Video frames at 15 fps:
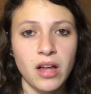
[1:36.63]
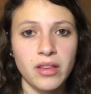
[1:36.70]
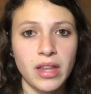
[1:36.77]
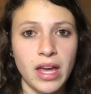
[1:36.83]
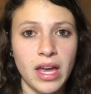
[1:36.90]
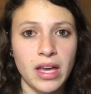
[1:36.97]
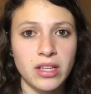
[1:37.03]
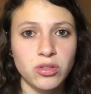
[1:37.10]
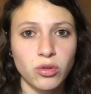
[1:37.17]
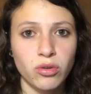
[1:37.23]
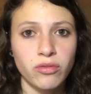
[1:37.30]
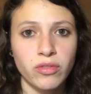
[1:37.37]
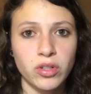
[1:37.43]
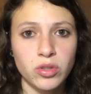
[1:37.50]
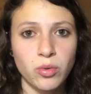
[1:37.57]
They
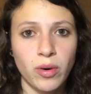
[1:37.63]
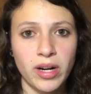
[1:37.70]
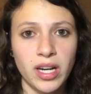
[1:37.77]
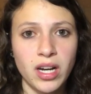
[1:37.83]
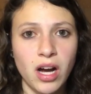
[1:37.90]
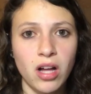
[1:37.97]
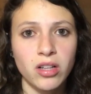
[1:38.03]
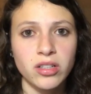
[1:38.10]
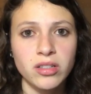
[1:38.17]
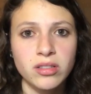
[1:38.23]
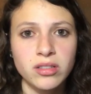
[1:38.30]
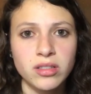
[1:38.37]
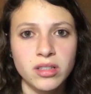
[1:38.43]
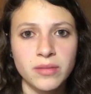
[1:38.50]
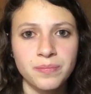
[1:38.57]
sold for
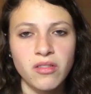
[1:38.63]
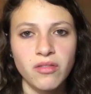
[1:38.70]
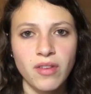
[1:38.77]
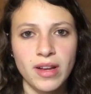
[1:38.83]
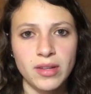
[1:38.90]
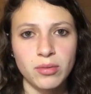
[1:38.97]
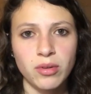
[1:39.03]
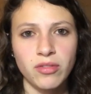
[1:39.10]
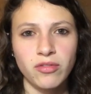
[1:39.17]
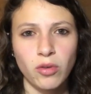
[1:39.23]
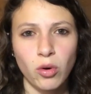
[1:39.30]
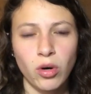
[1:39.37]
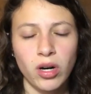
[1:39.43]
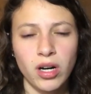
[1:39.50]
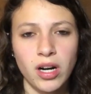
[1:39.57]
$20. Fees were
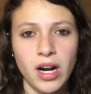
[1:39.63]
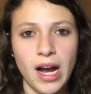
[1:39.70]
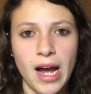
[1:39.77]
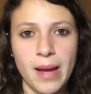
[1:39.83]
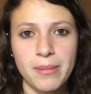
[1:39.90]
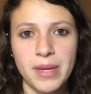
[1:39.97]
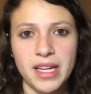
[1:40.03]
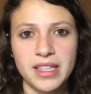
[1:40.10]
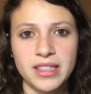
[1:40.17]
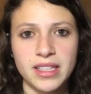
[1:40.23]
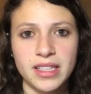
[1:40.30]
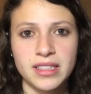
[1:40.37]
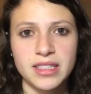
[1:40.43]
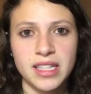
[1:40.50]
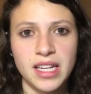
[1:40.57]
$4. I made
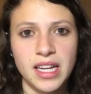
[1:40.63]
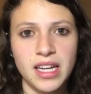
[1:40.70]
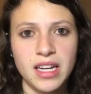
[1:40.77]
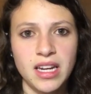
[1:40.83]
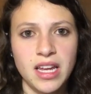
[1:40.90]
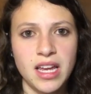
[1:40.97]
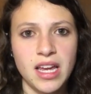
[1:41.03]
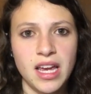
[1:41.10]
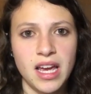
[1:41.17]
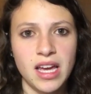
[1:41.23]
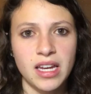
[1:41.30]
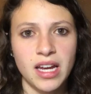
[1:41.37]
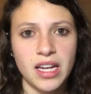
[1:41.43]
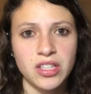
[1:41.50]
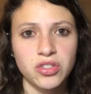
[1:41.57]
$16,
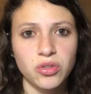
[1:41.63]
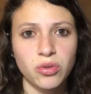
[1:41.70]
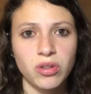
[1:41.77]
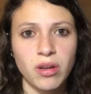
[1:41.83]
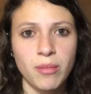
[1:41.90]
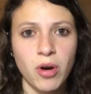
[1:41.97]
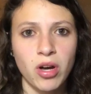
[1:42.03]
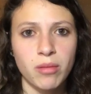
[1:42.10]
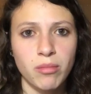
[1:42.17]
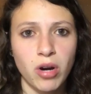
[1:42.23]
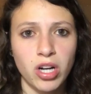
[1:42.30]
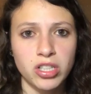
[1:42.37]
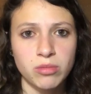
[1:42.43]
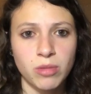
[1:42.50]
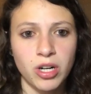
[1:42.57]
and I sold them on
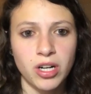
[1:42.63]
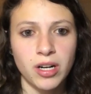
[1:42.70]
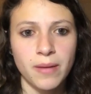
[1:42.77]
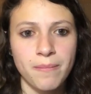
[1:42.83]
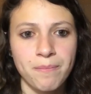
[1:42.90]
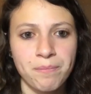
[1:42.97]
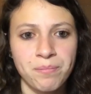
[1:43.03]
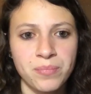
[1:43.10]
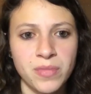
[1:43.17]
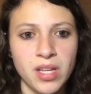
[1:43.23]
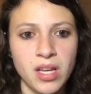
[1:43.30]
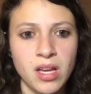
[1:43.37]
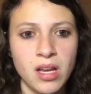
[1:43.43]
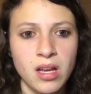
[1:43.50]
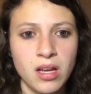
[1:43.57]
Poshmark.
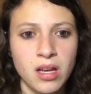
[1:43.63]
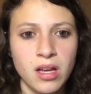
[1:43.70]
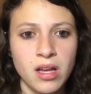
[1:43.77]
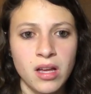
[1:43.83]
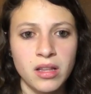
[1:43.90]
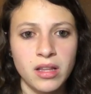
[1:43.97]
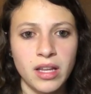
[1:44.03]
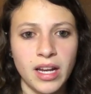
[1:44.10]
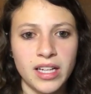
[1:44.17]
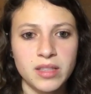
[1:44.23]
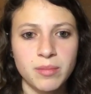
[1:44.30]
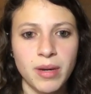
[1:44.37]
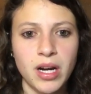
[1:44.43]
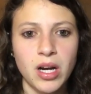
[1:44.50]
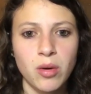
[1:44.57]
The
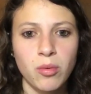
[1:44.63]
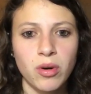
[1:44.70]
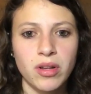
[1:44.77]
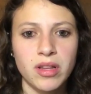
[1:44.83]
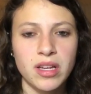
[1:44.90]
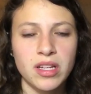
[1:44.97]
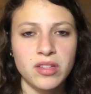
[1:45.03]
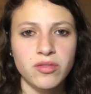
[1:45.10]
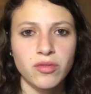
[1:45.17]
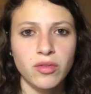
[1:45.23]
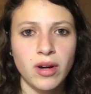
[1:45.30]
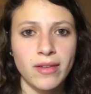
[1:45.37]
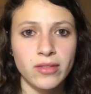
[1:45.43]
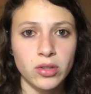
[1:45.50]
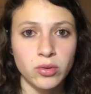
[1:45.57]
next pair were these
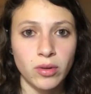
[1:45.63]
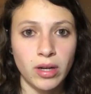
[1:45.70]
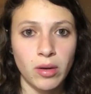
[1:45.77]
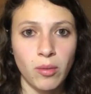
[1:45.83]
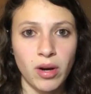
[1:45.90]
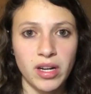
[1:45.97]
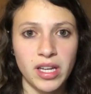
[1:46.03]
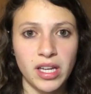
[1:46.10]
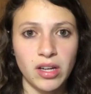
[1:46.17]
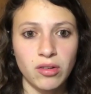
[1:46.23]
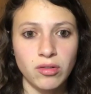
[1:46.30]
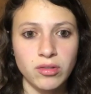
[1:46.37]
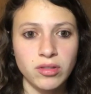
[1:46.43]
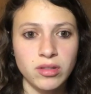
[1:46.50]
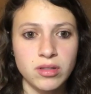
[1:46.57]
Forever 21
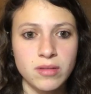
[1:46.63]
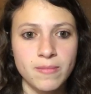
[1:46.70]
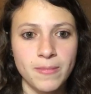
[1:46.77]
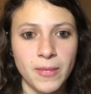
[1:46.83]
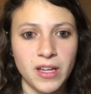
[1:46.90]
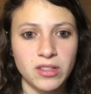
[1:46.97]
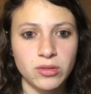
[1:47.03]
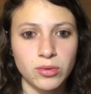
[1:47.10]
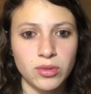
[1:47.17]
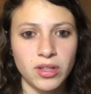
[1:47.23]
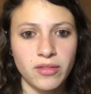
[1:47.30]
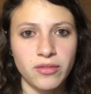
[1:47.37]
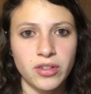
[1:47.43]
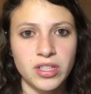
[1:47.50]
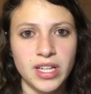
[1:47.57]
heels. I sold
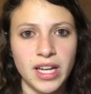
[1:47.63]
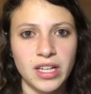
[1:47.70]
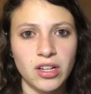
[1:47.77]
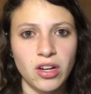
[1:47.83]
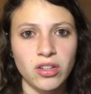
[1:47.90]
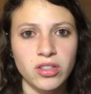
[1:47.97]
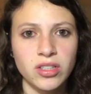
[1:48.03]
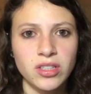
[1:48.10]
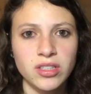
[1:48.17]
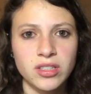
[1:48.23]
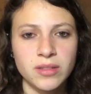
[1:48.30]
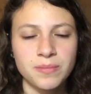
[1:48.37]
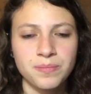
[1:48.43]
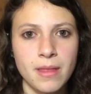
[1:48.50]
them for $10.